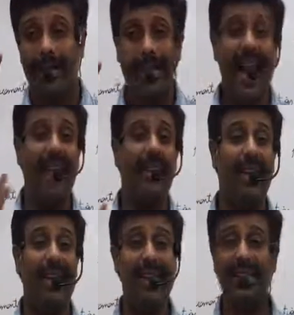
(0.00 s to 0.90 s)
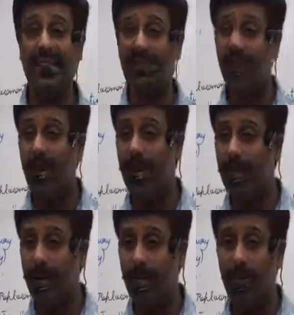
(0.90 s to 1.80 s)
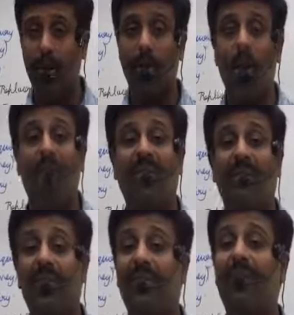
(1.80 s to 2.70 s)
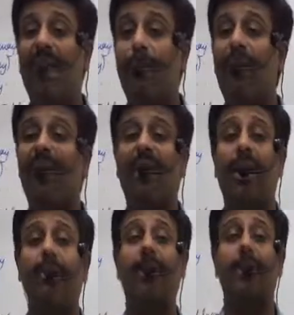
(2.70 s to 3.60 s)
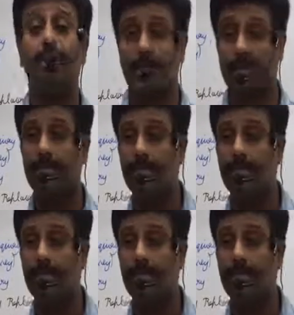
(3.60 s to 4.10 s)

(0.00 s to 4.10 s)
That means there is a full book of filled up of numbers.